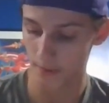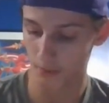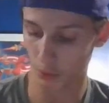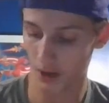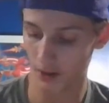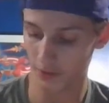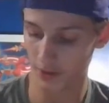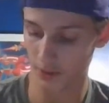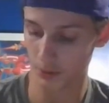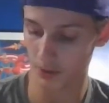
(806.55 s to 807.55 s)
But Rowley
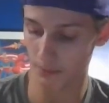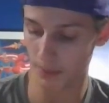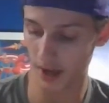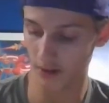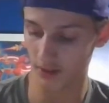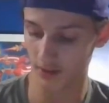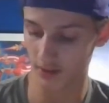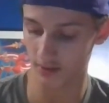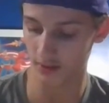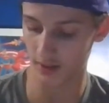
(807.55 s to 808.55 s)
forgot to put the batteries in
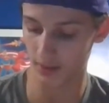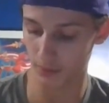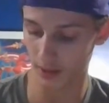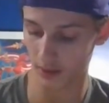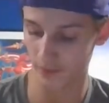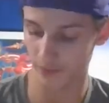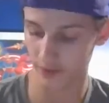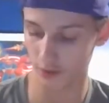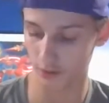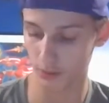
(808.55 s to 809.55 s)
his CD player,
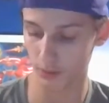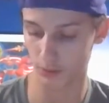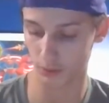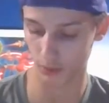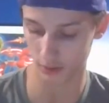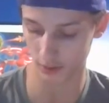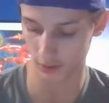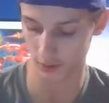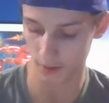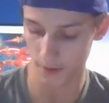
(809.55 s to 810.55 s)
so it was pretty much
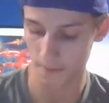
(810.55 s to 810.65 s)
worthless.